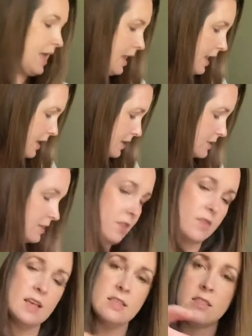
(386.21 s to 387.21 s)
And
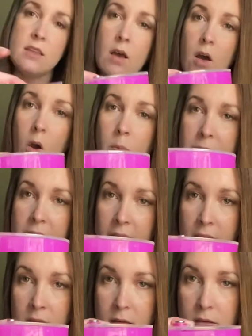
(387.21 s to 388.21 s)
this
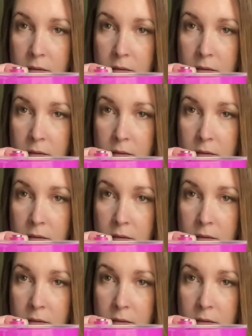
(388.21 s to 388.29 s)
opening